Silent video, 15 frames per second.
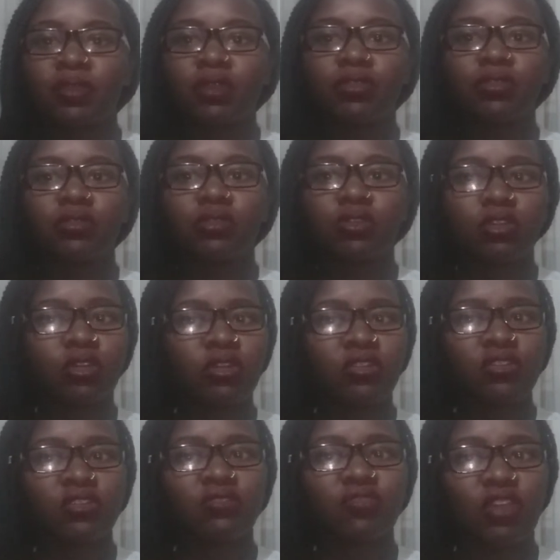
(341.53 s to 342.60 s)
Though you're not
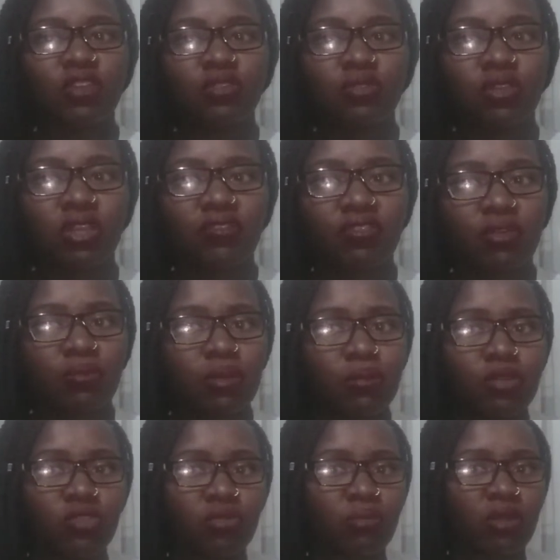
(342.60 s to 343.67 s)
advised to give the
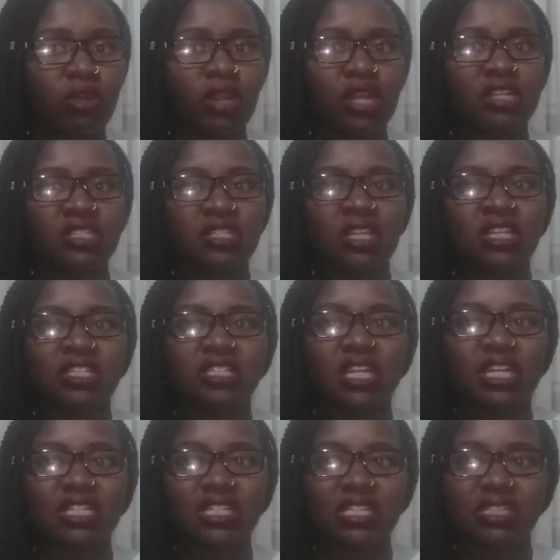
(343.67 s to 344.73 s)
baby turmeric until he's
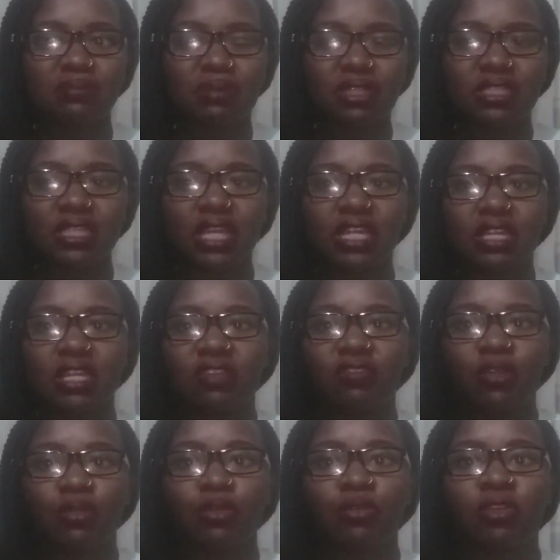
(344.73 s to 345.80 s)
like 6 months, and
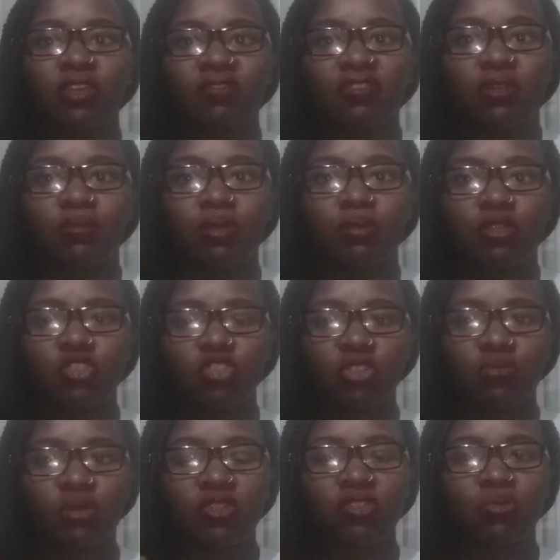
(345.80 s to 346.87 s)
even when you give the baby, it should
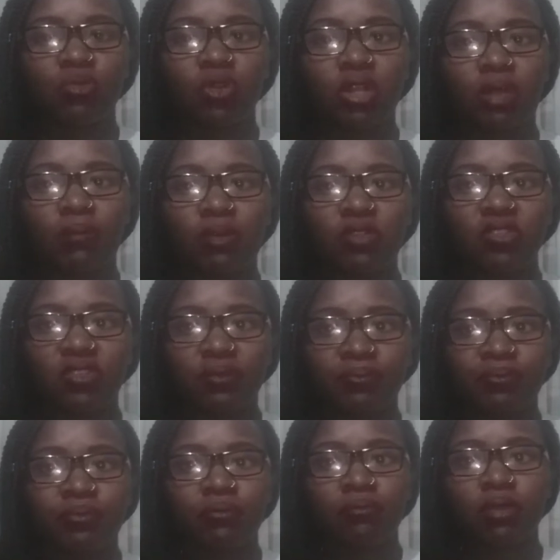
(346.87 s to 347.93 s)
be in small amounts
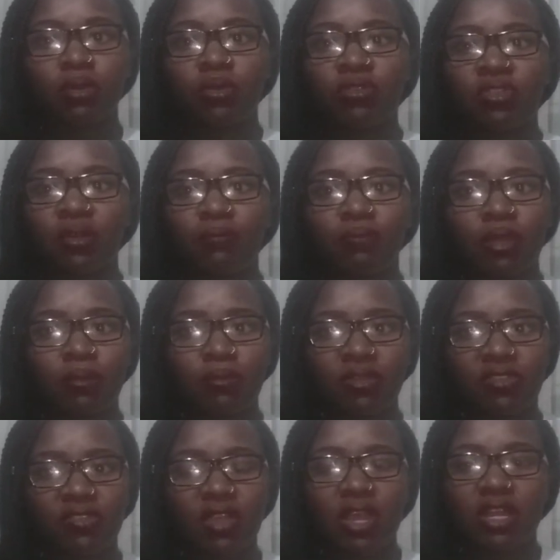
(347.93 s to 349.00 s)
because some
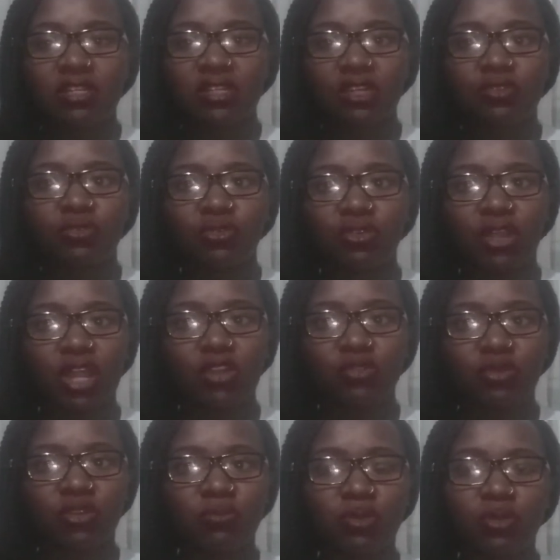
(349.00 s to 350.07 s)
babies tend to react to
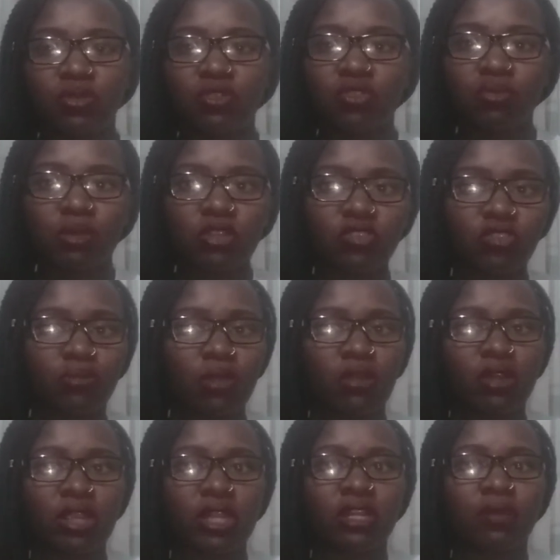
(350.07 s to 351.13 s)
it because too much
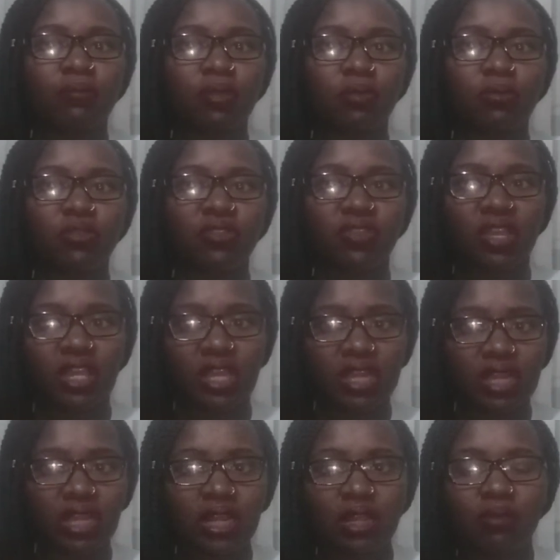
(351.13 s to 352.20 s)
turmeric in a baby's
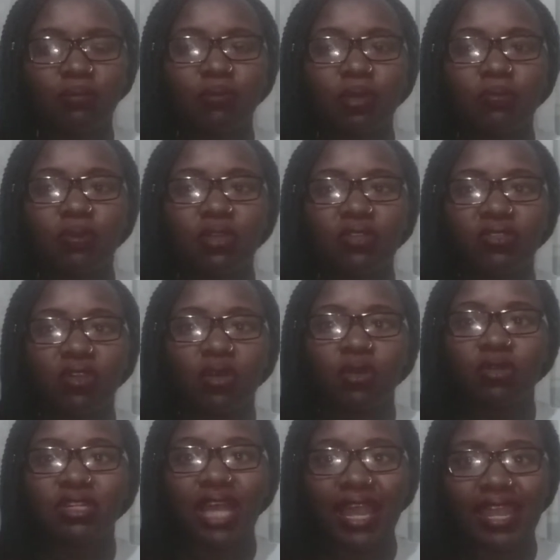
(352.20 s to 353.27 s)
skin, a baby's
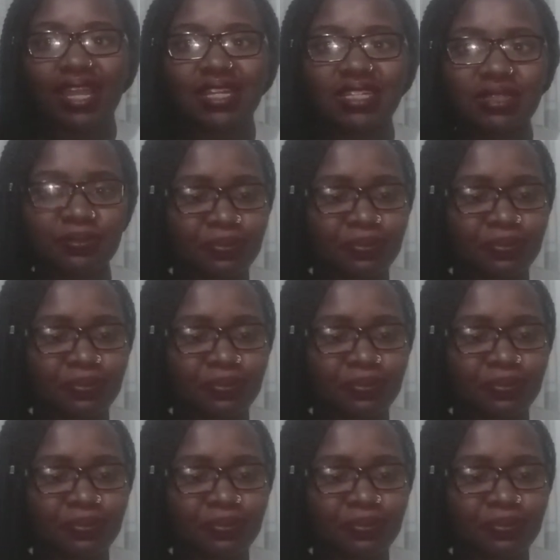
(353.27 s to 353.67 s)
diet,